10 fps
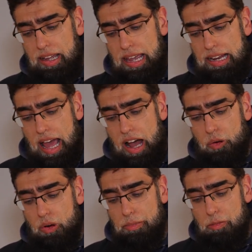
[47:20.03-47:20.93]
in how a
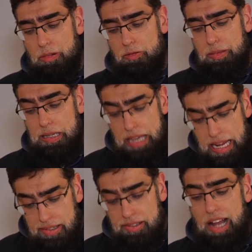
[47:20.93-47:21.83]
rebel movement
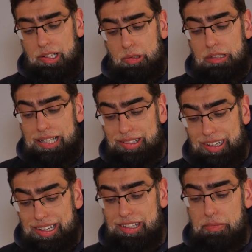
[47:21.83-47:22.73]
gains national
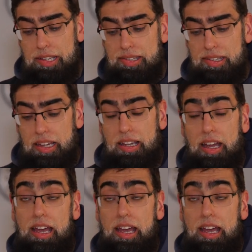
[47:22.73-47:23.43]
legitimacy.